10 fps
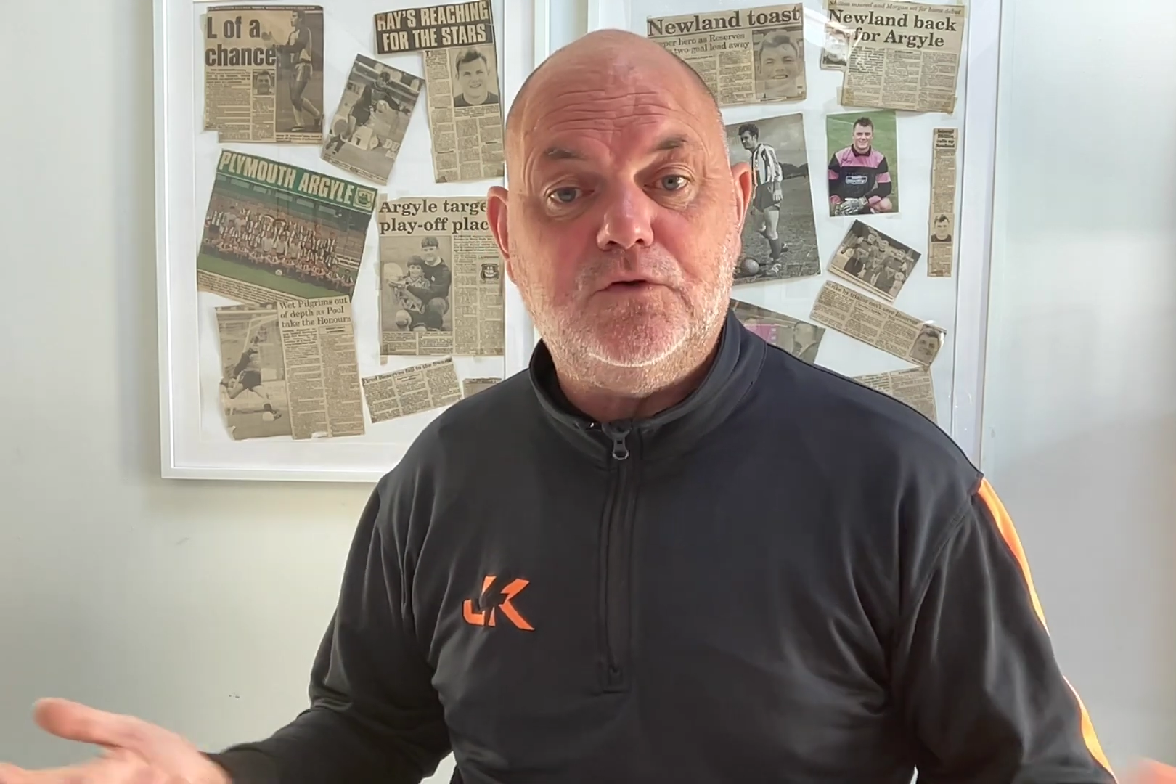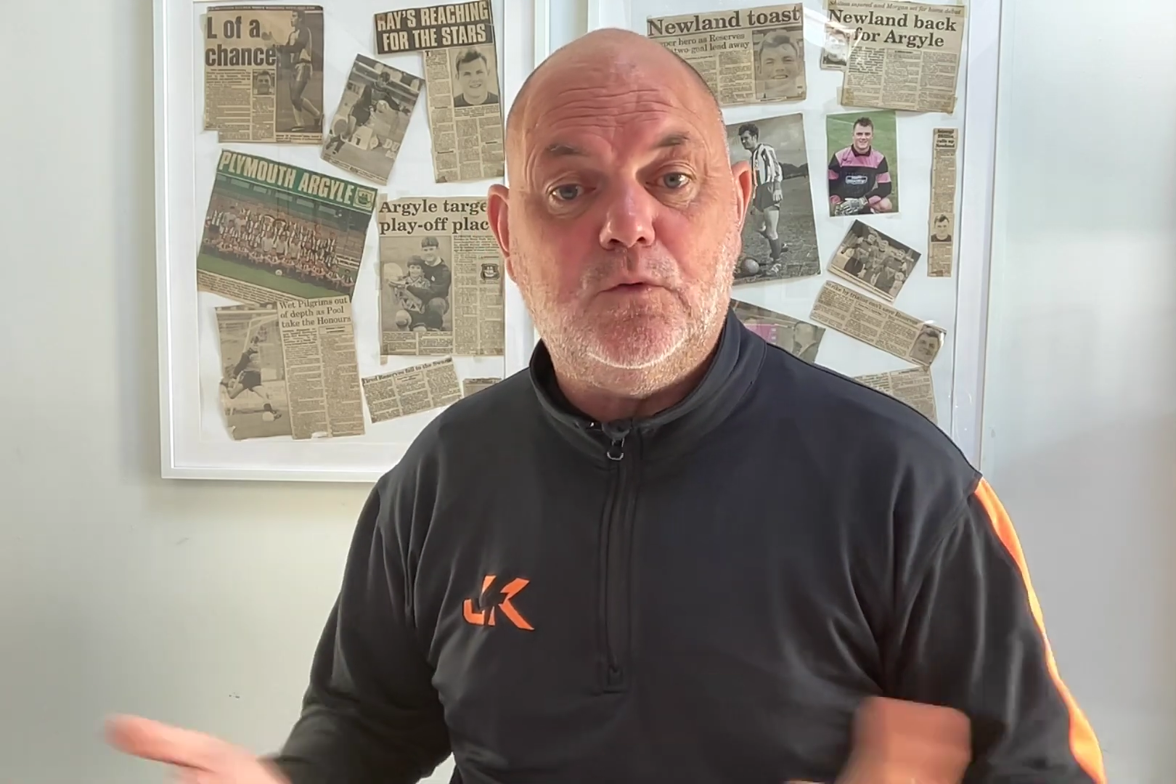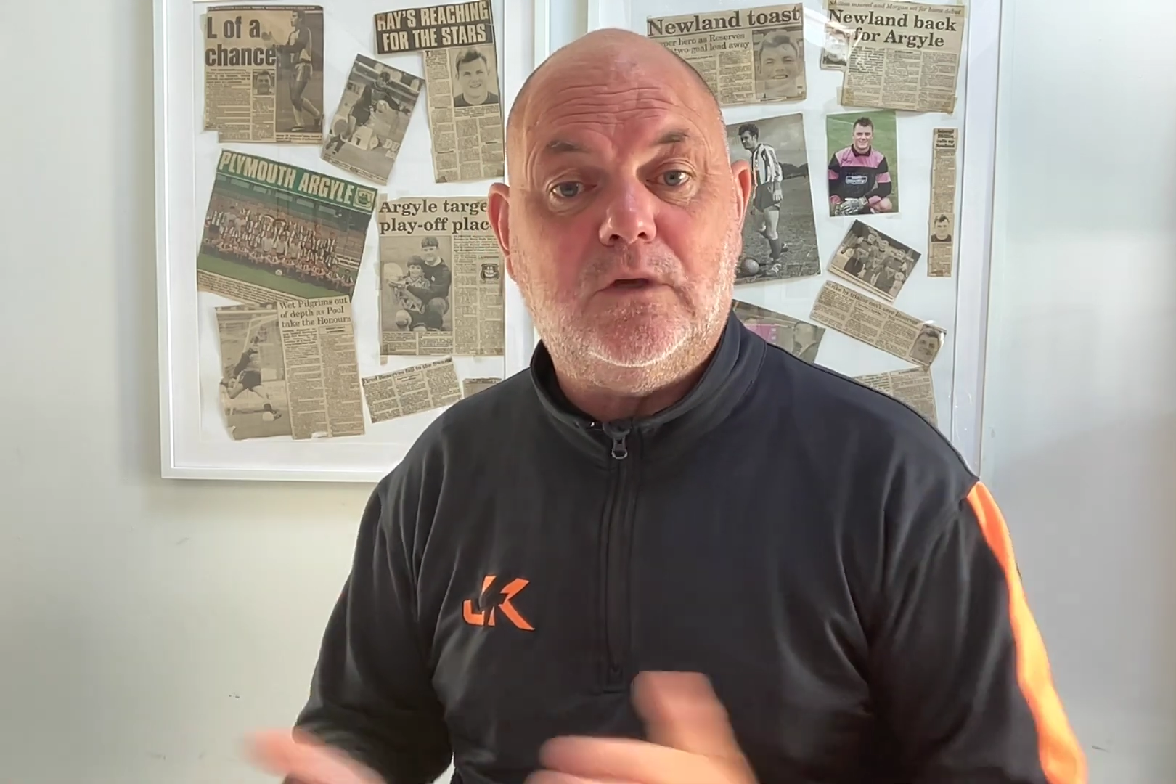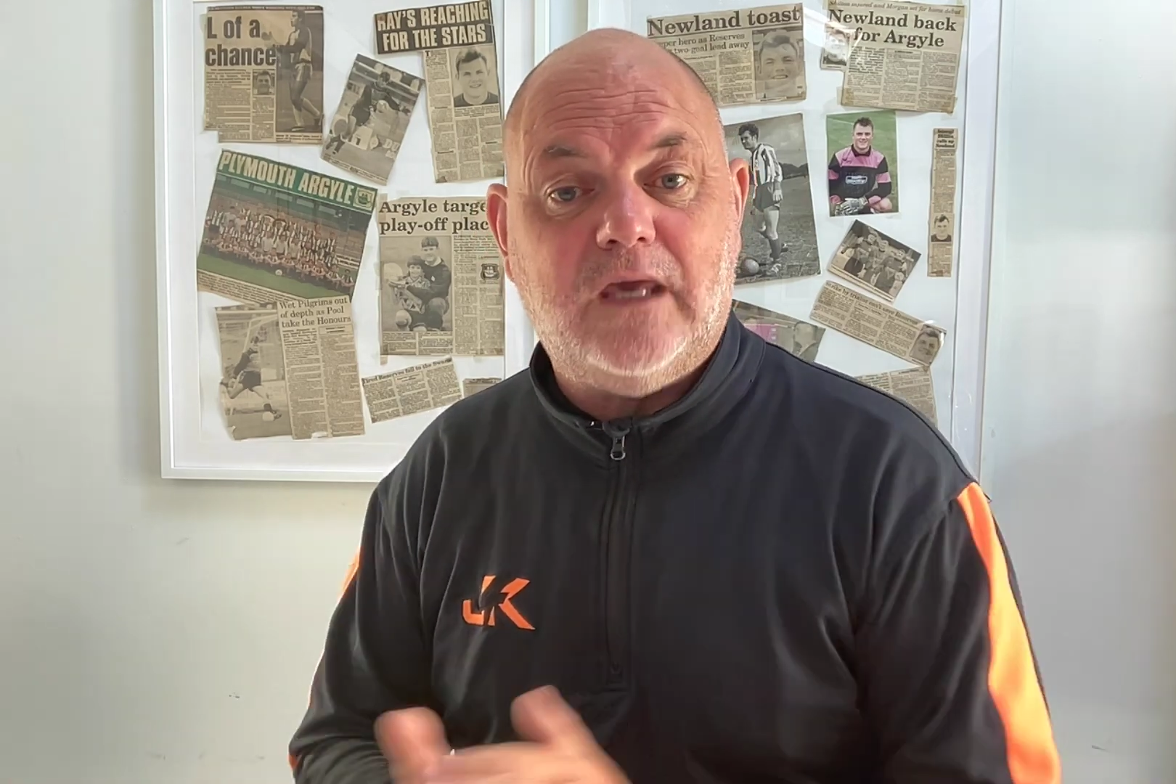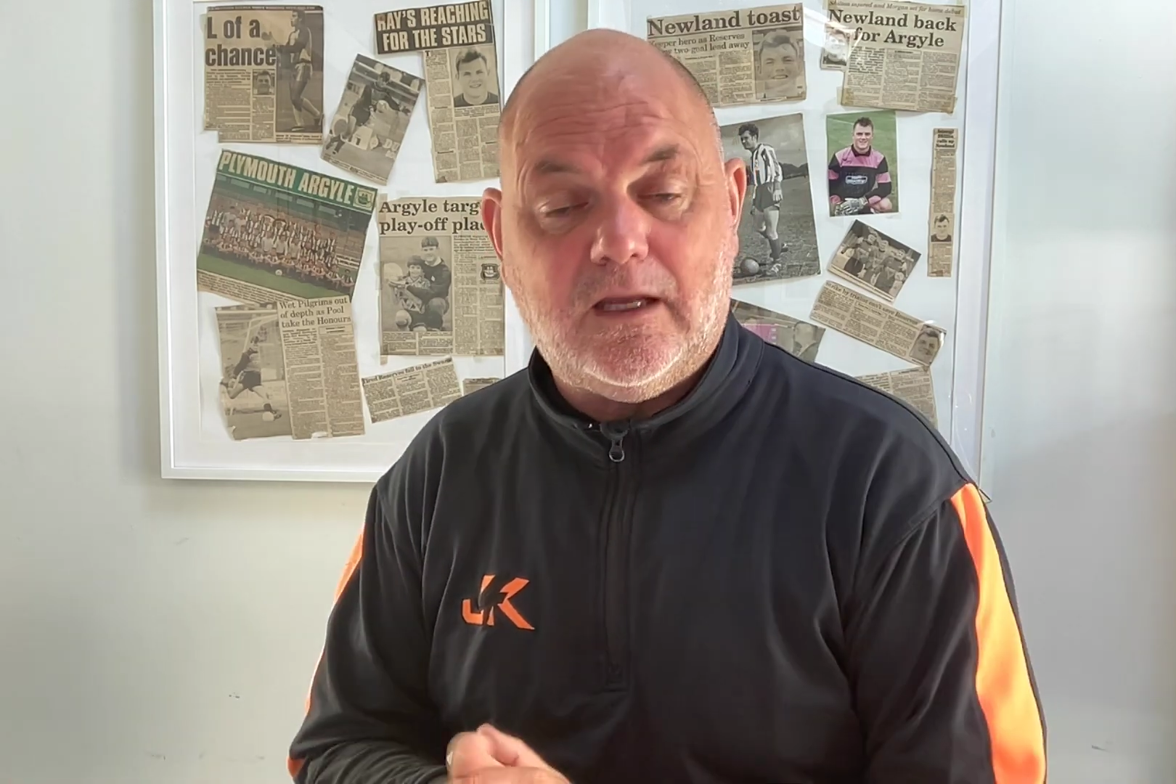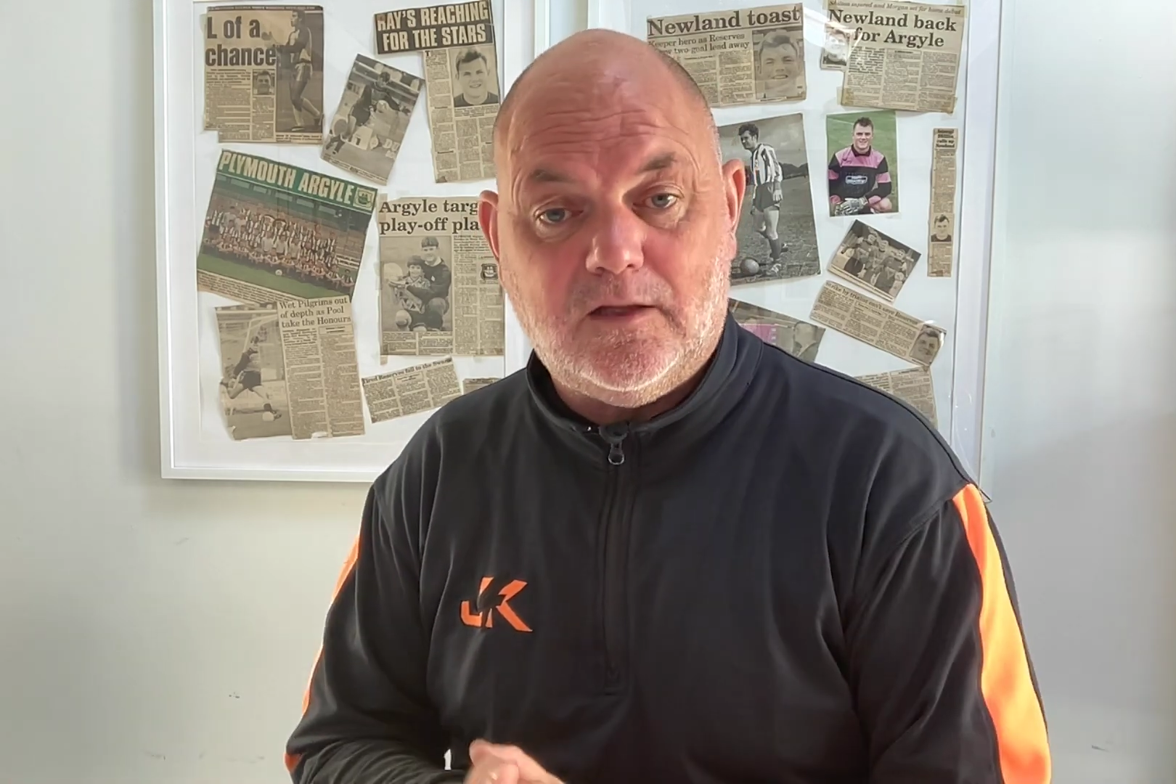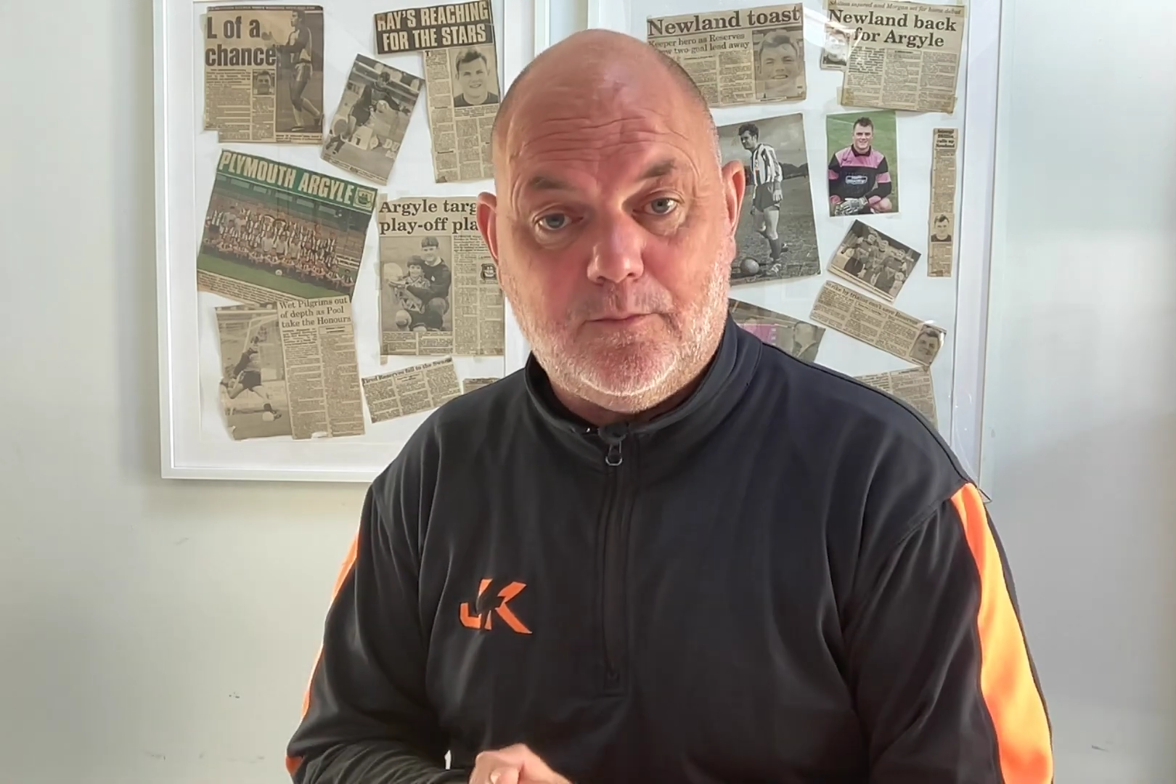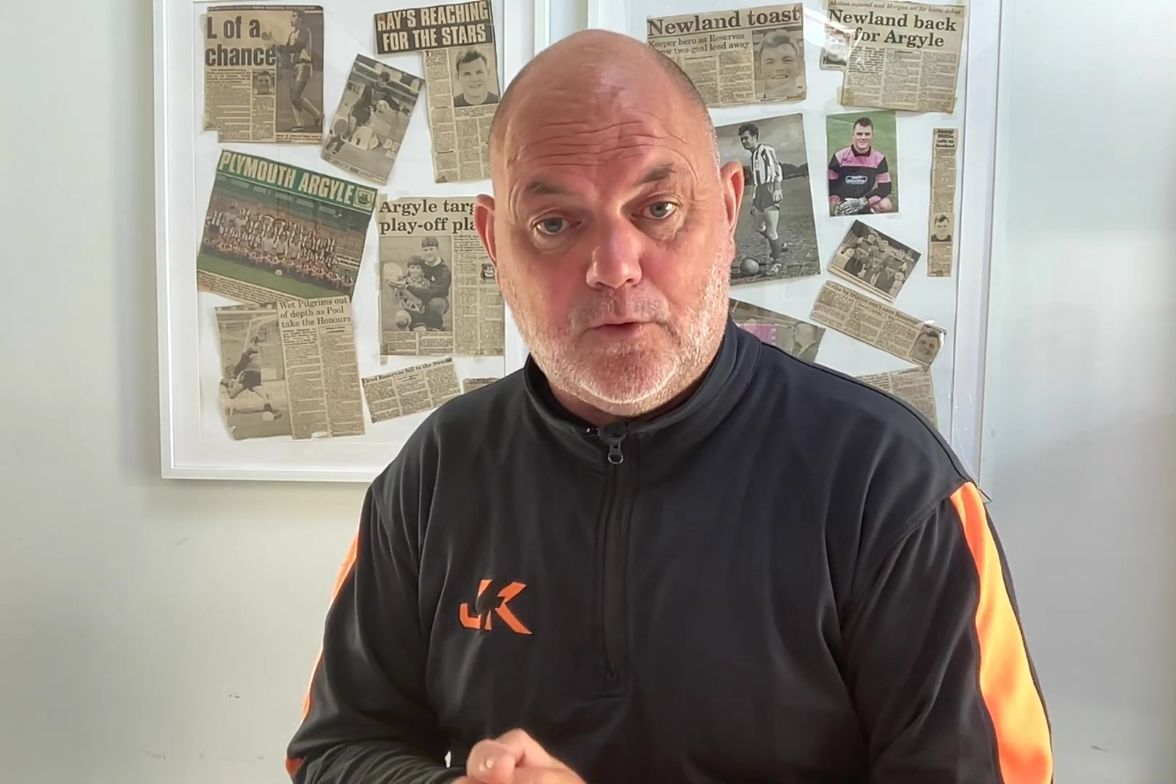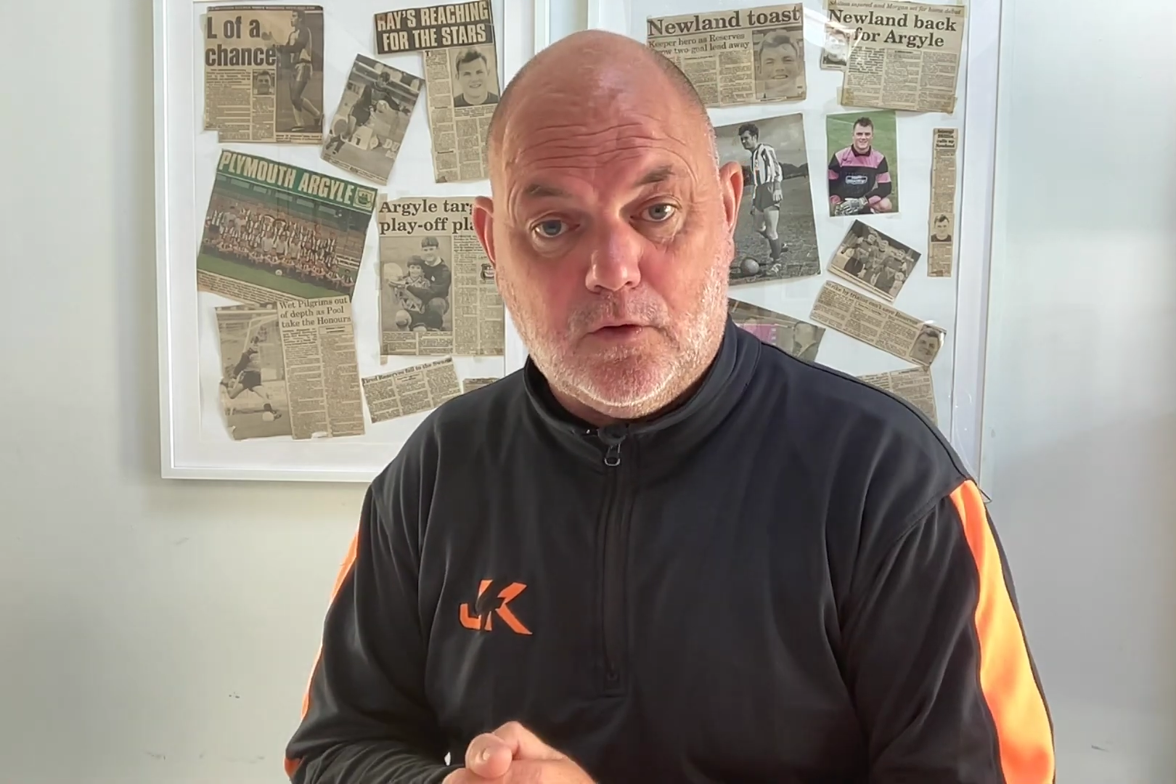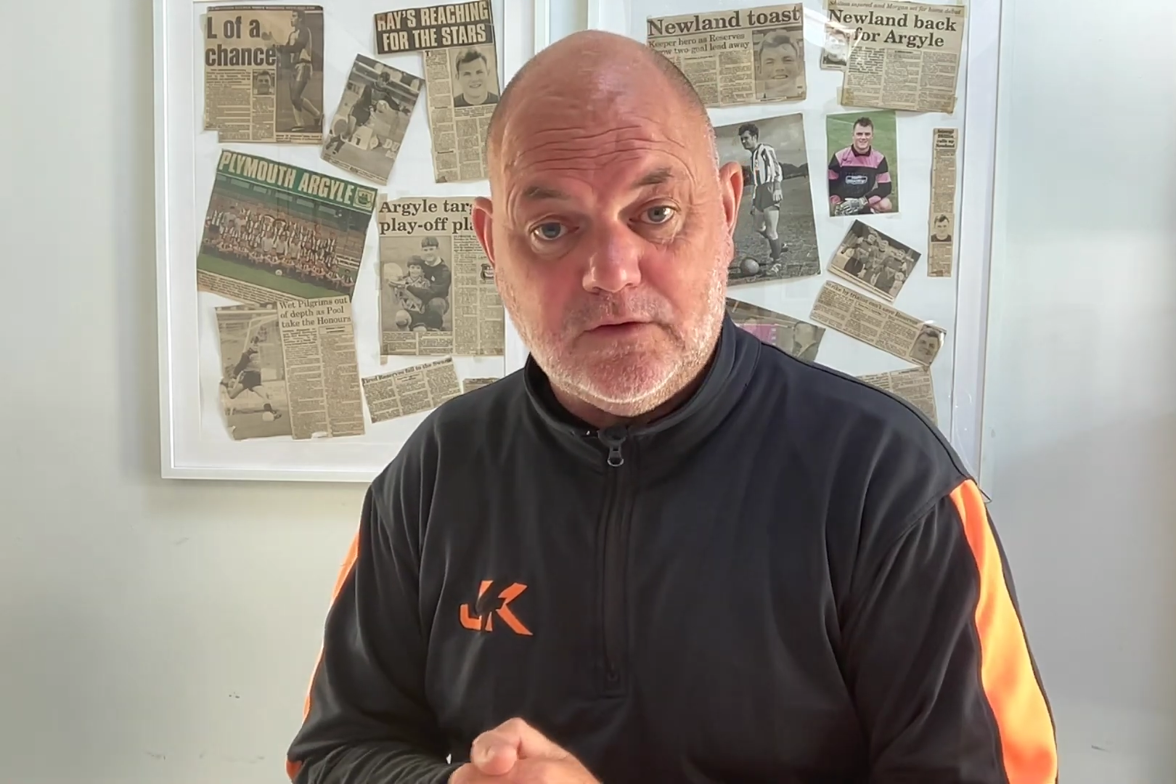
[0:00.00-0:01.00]
who kick the
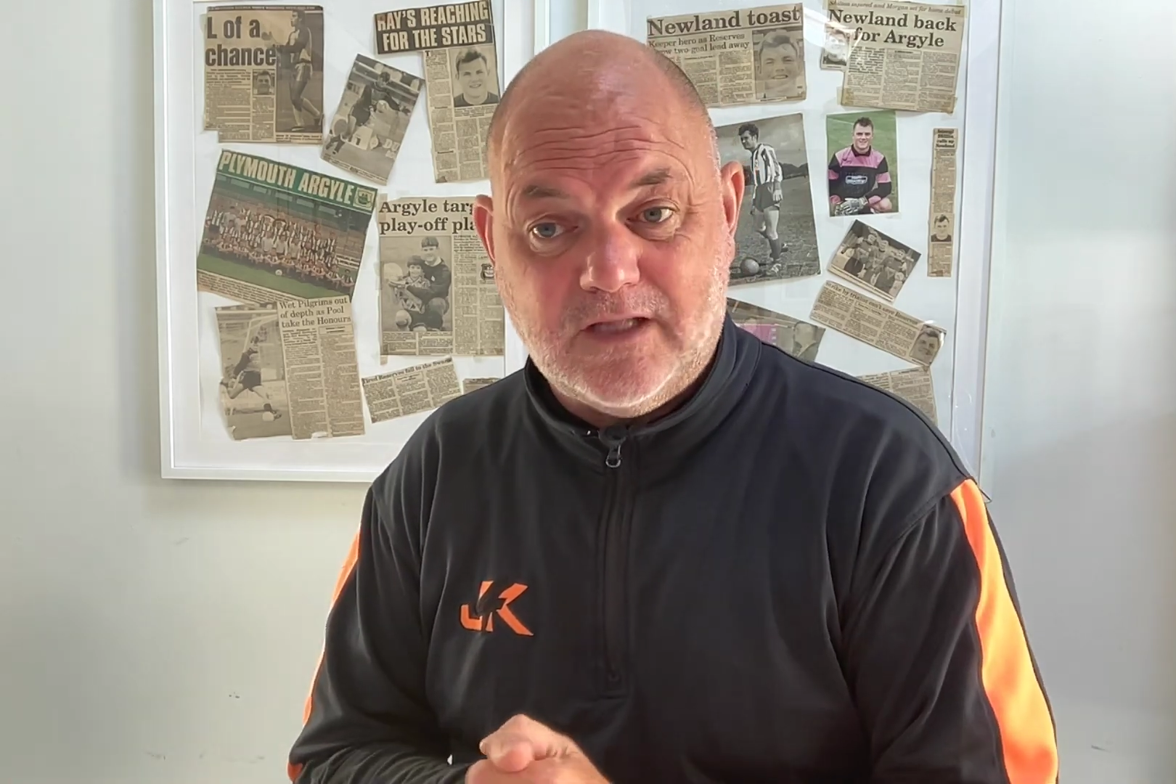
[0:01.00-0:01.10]
balls,